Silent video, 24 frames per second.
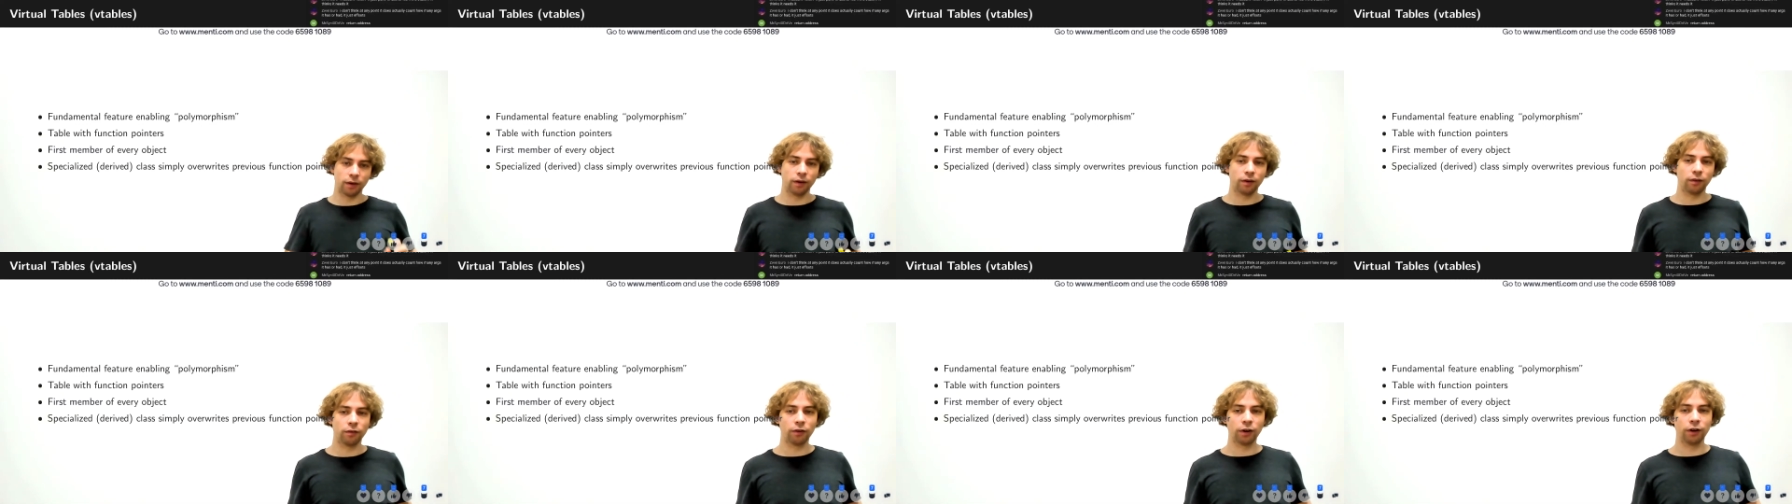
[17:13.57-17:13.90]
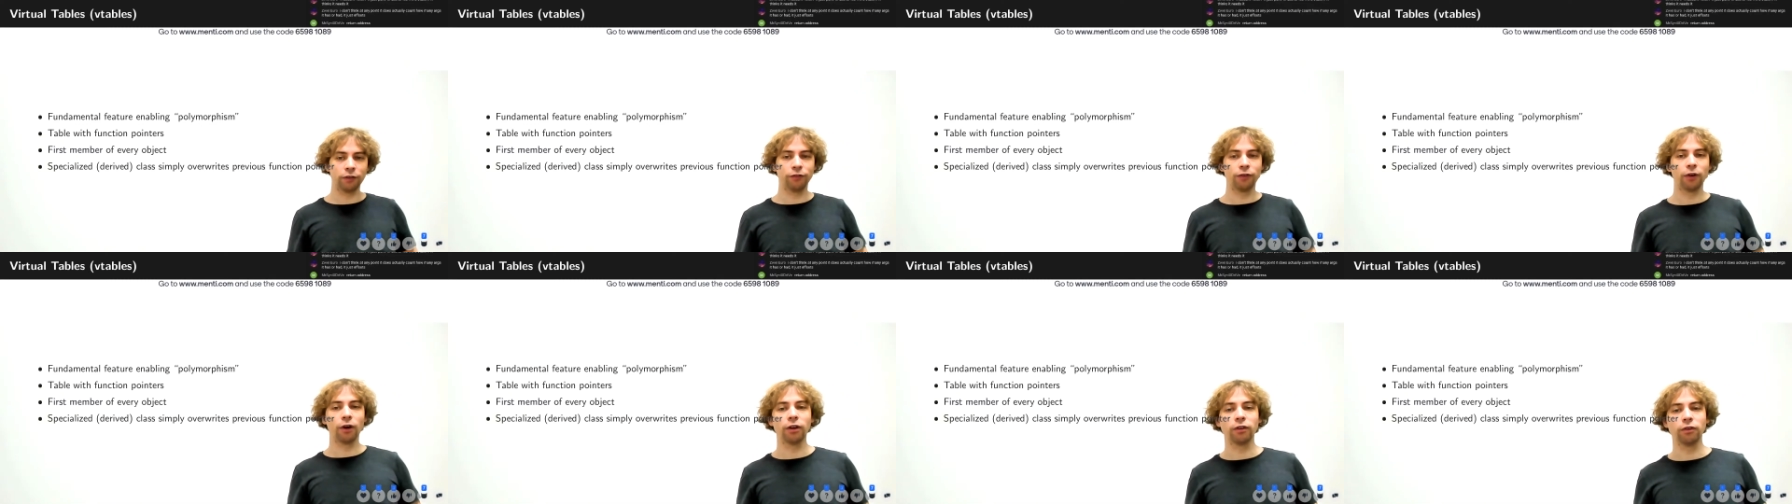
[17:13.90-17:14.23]

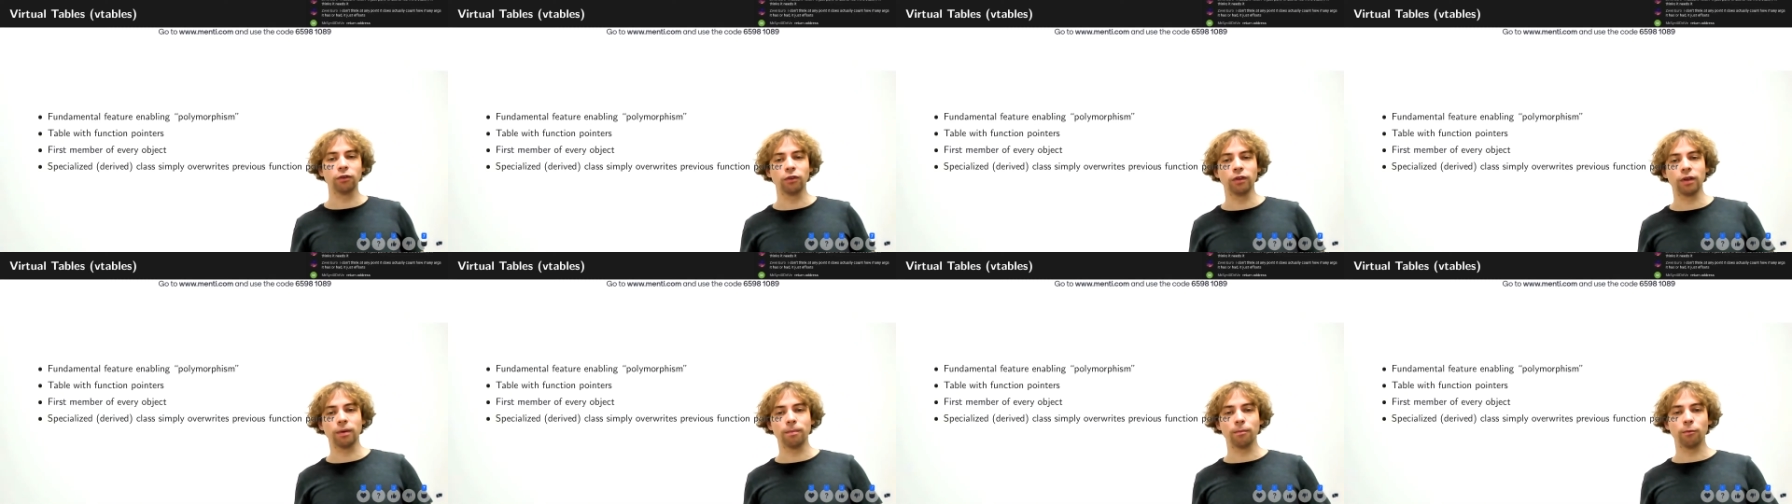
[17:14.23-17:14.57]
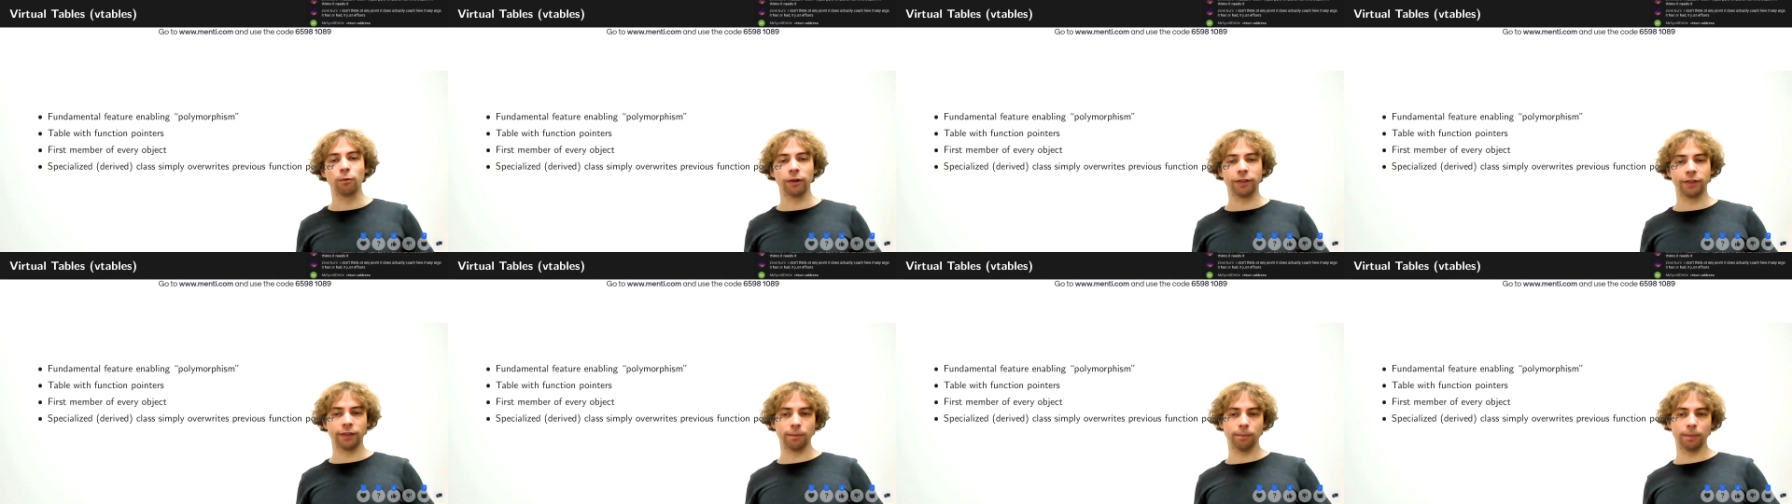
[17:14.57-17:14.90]
refer to them
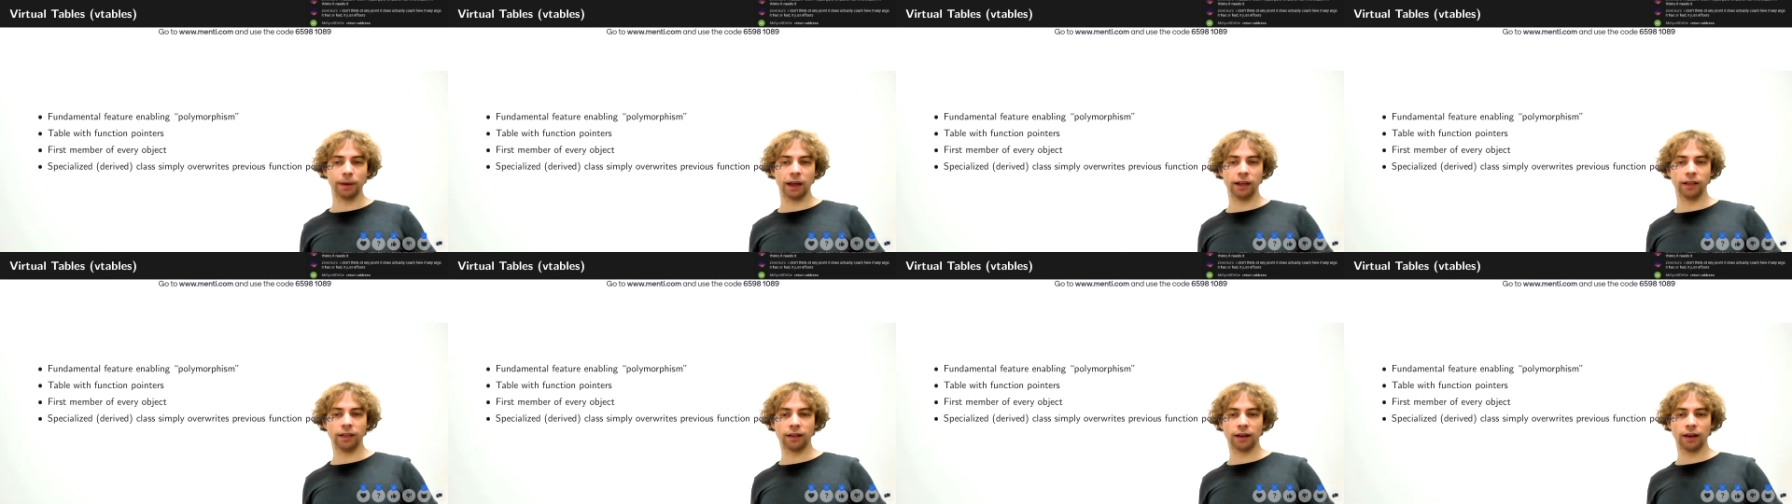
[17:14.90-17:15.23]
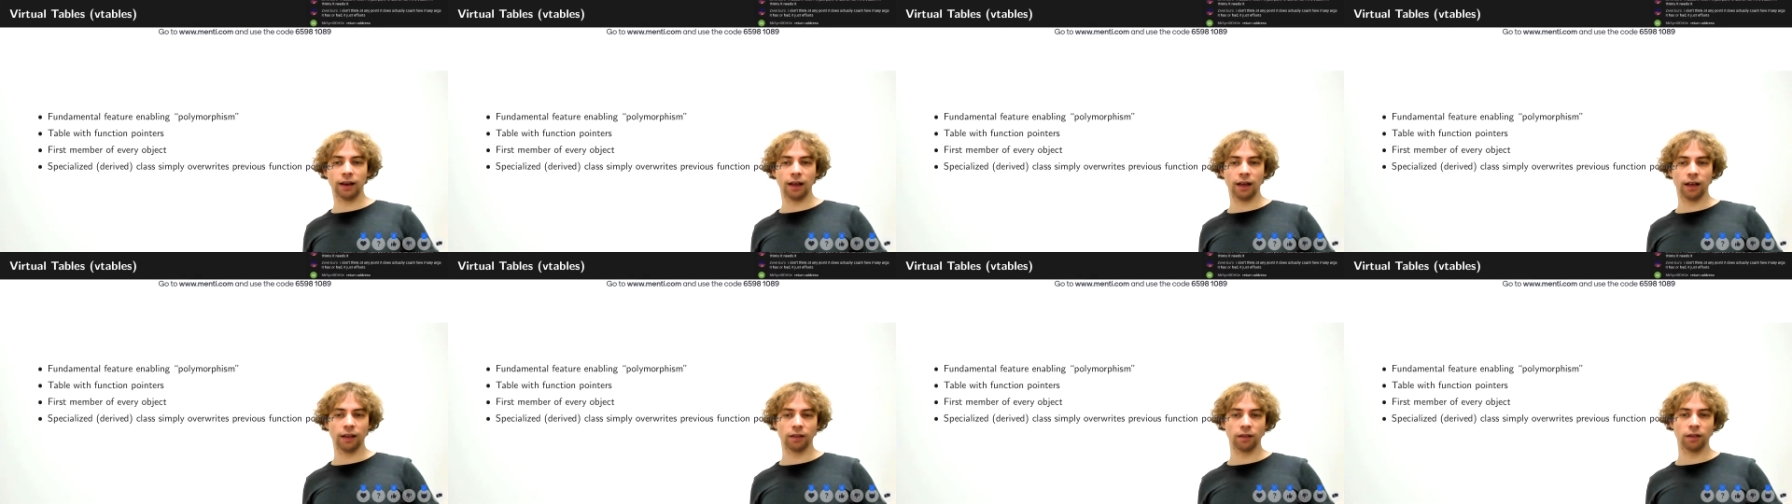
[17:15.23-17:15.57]
with the base
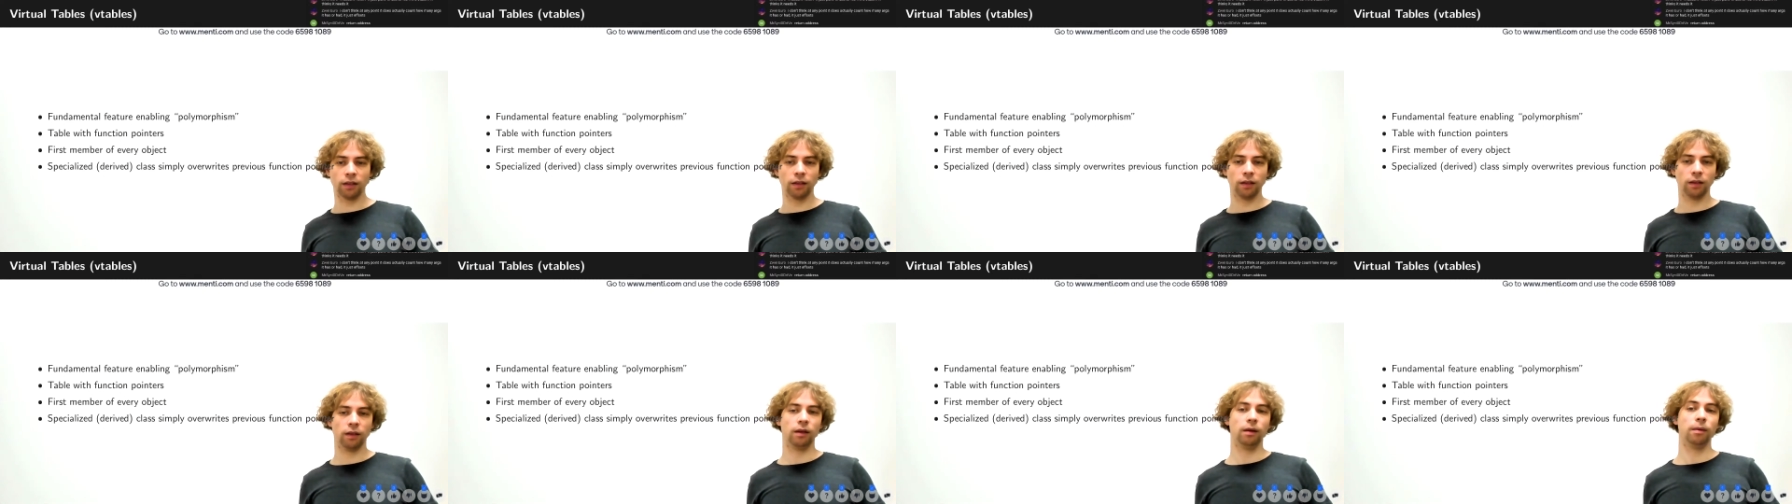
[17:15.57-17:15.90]
class